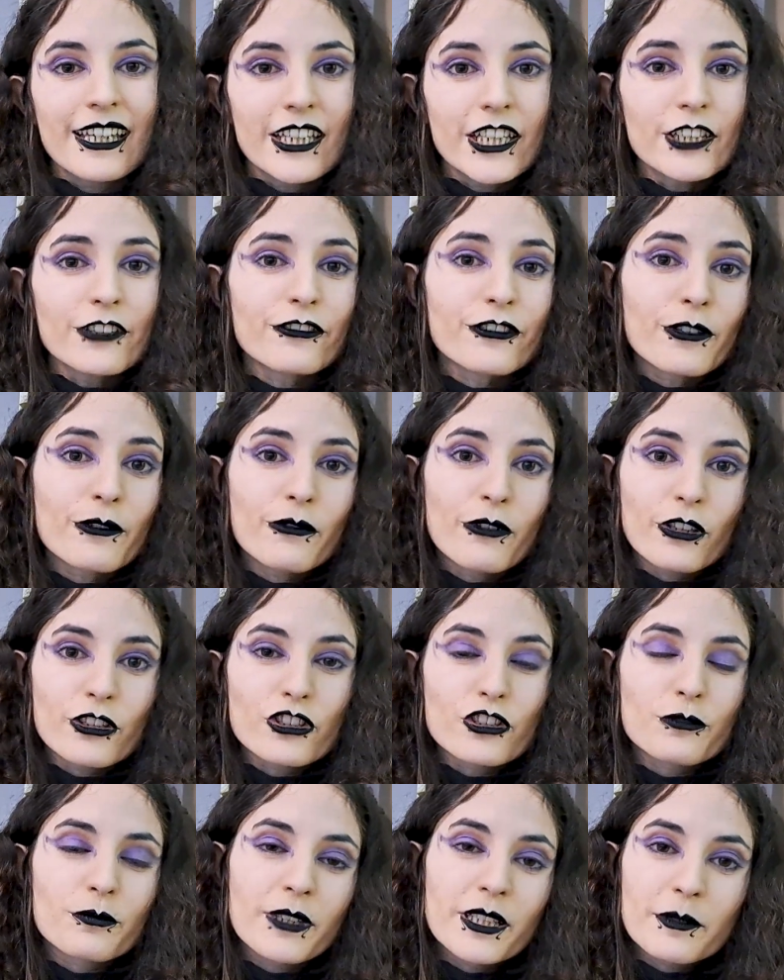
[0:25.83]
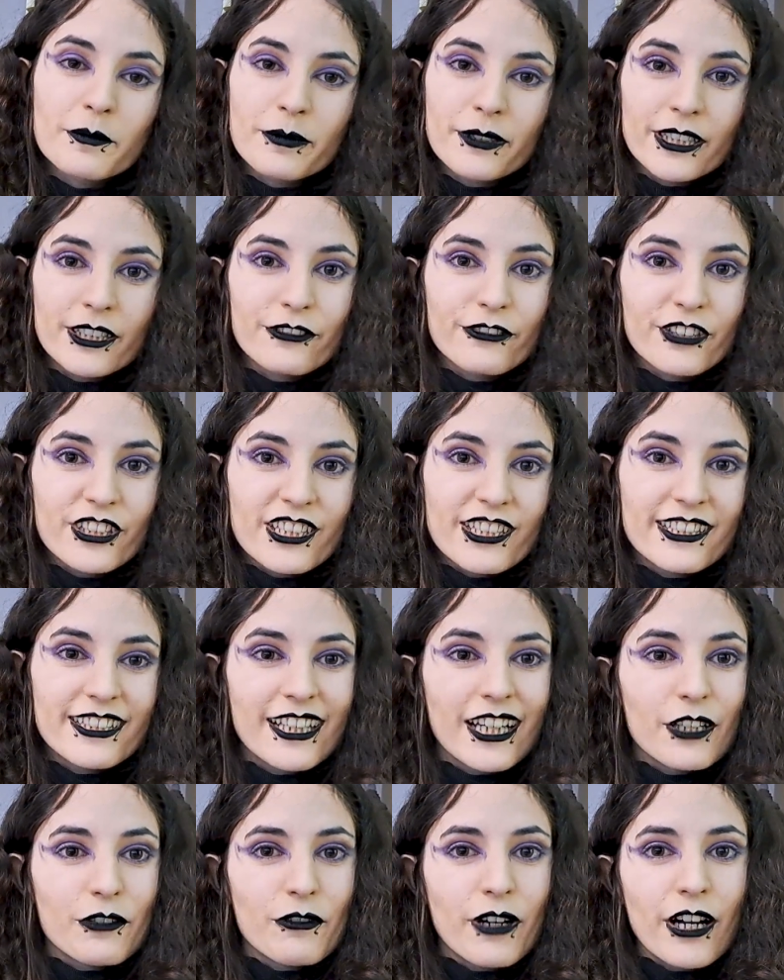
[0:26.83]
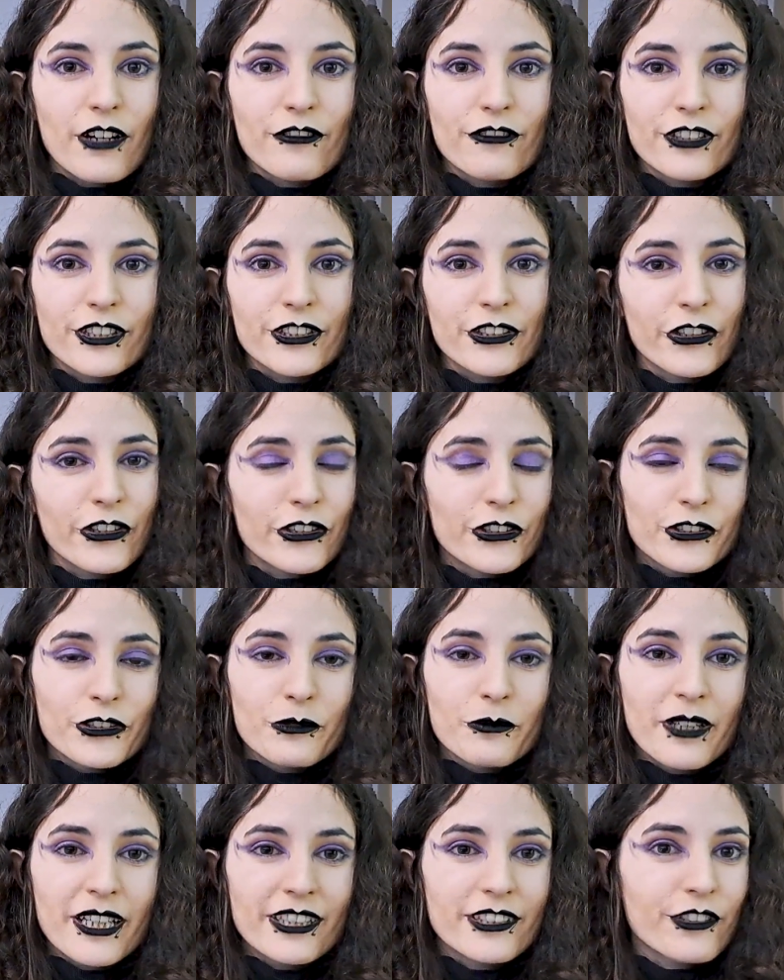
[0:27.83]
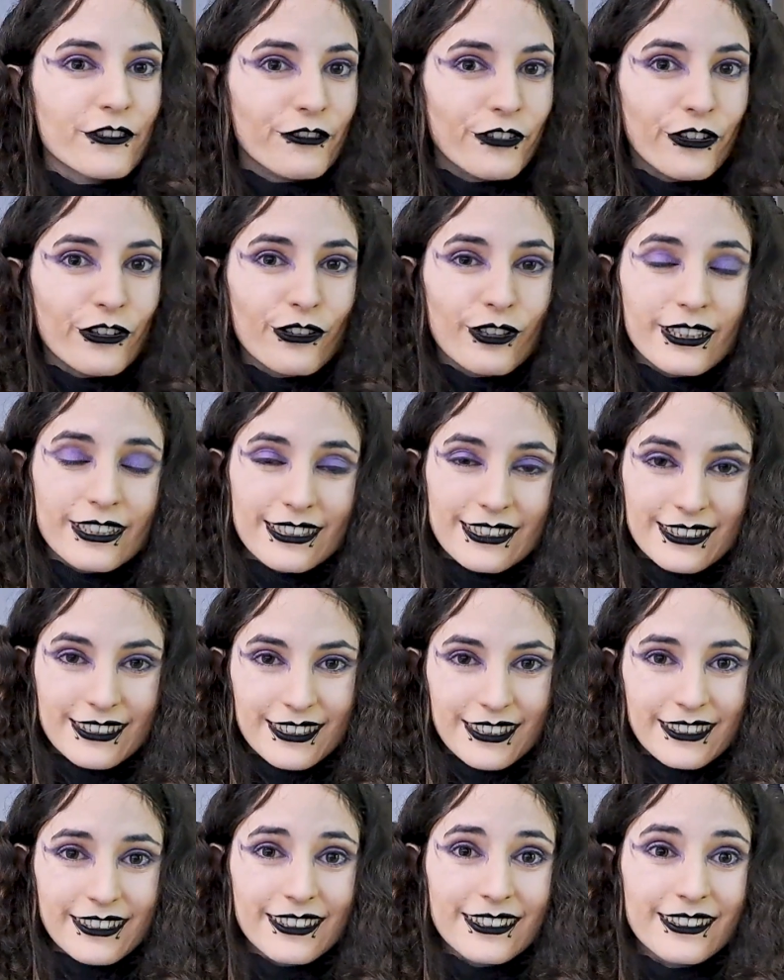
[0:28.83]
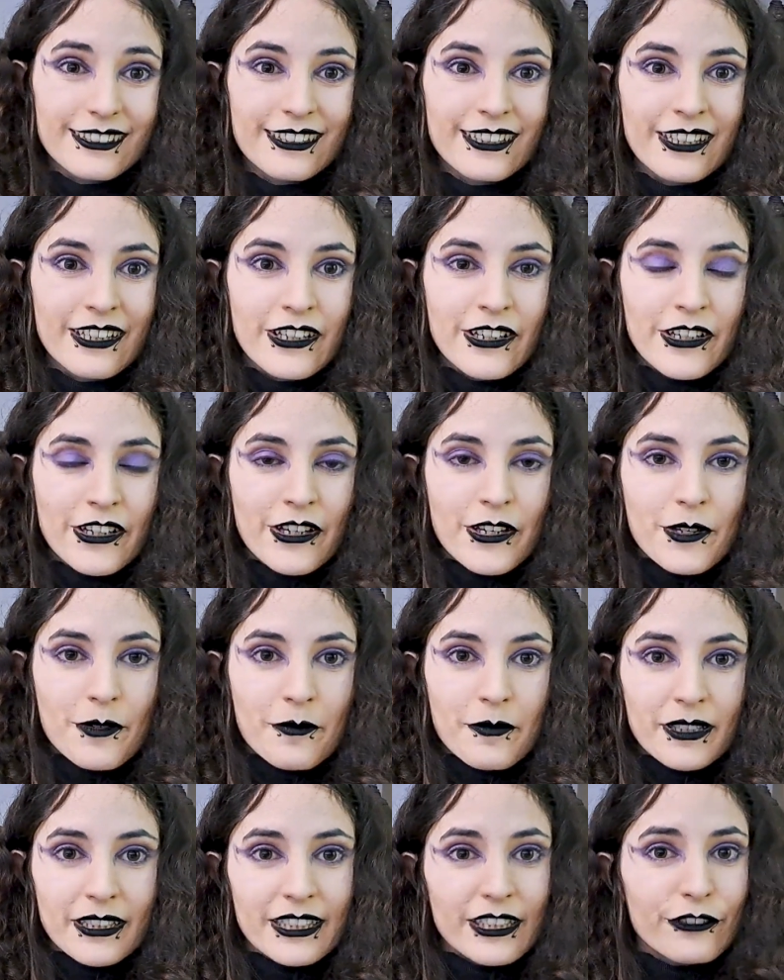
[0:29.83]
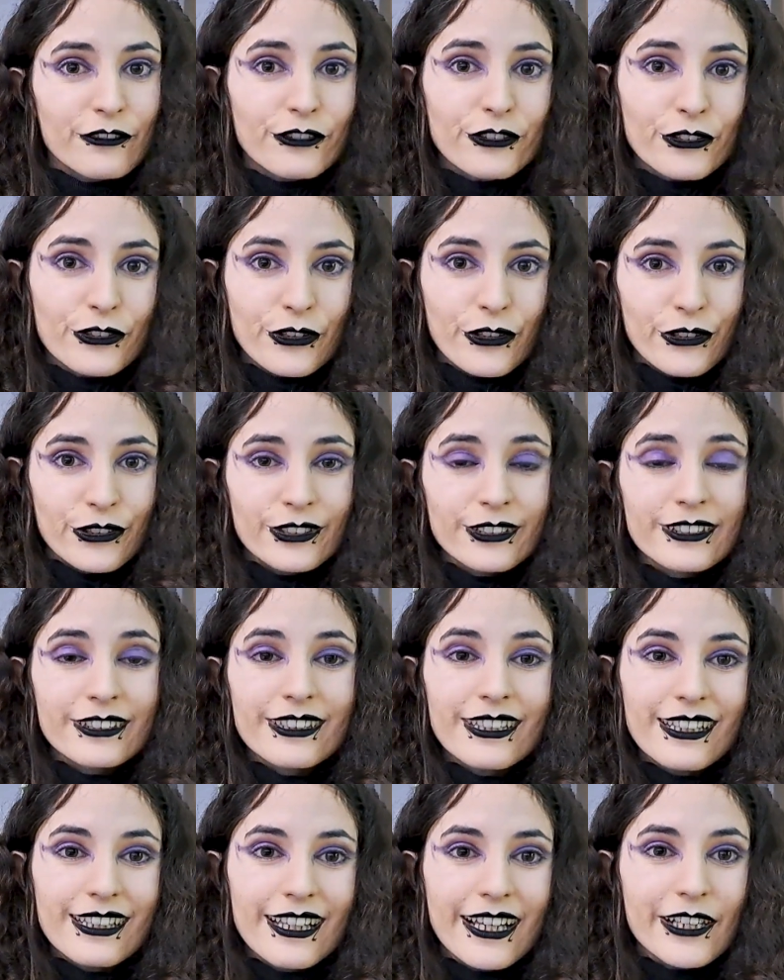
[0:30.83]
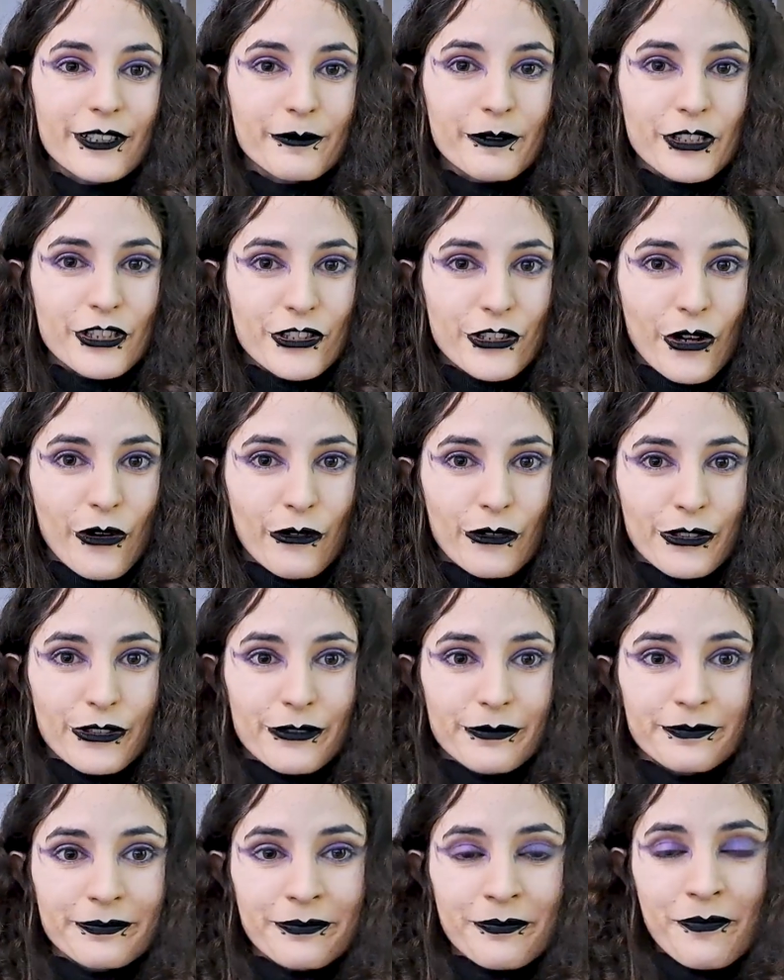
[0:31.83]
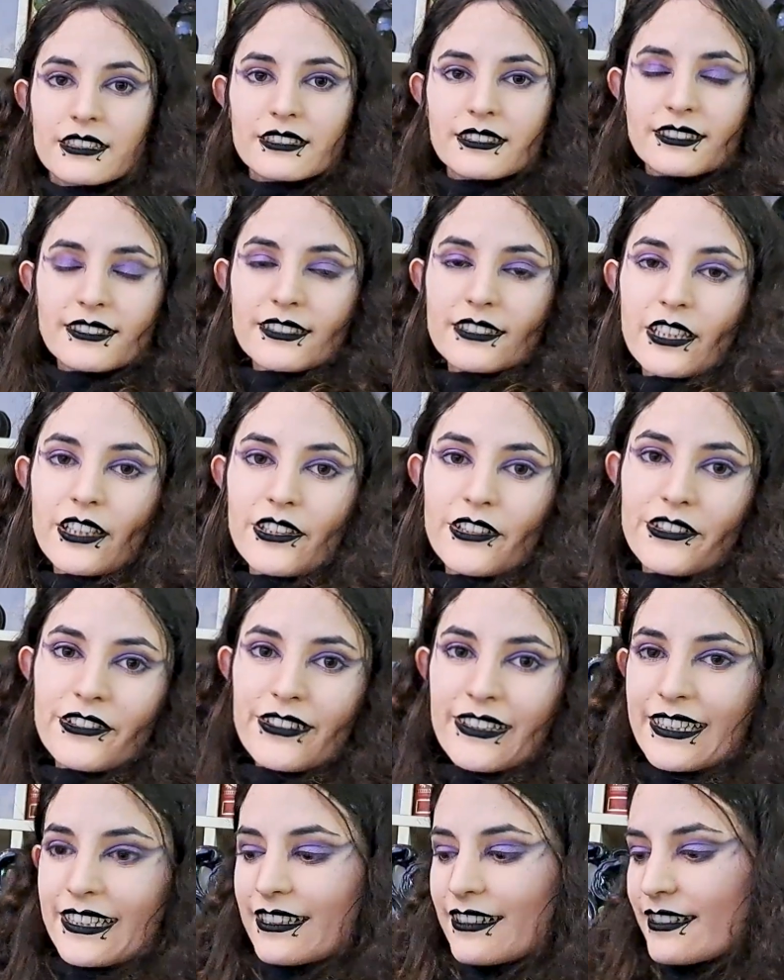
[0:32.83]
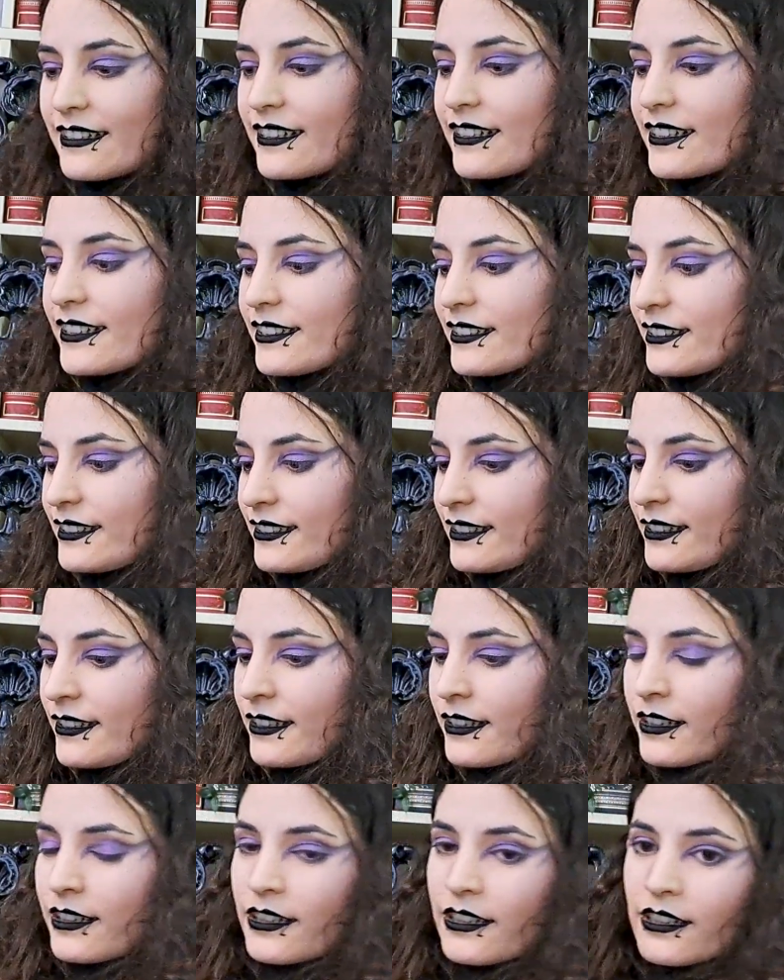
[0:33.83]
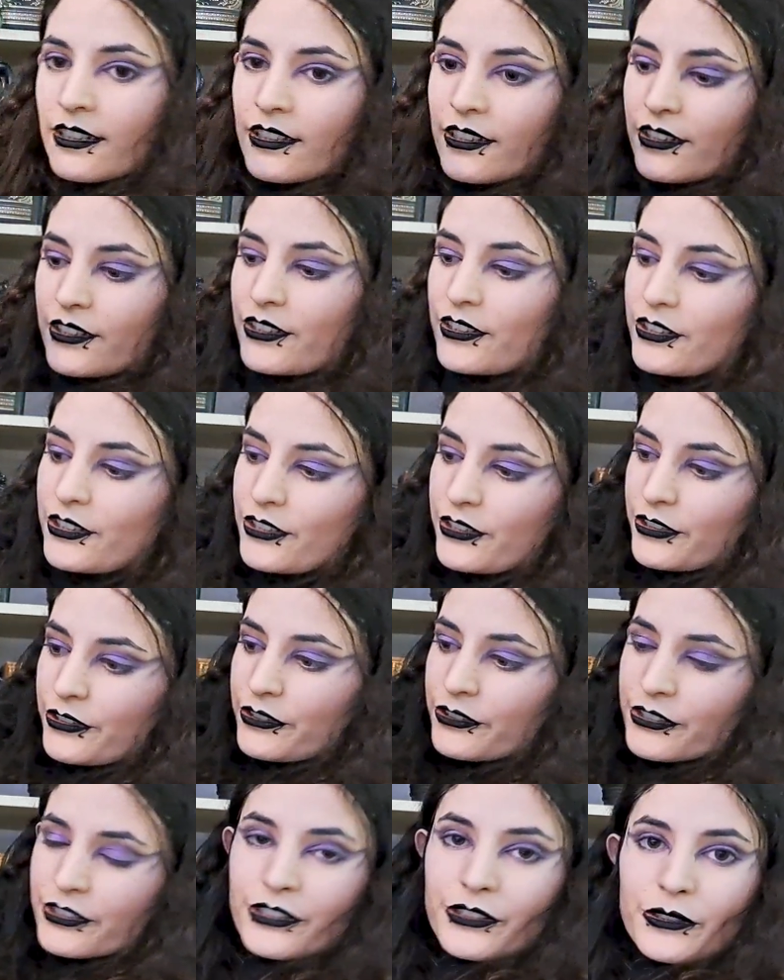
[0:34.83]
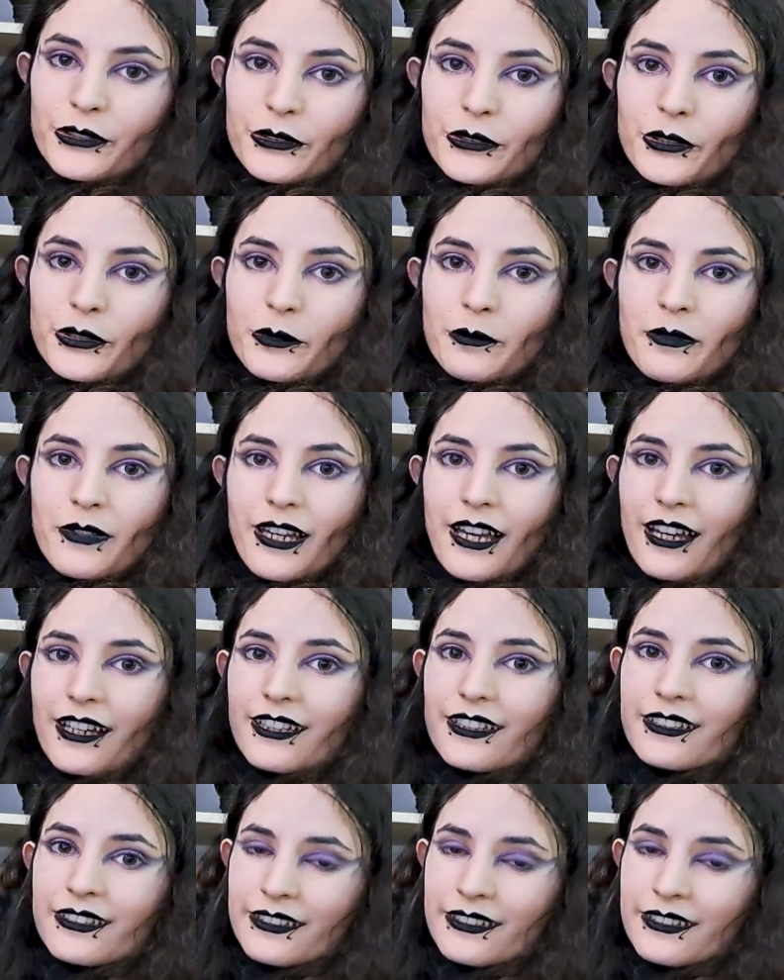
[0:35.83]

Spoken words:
If you watched my previous DIY video, you might have already seen it, but if you don't, let me show you. So it's this cute Cthulhu bag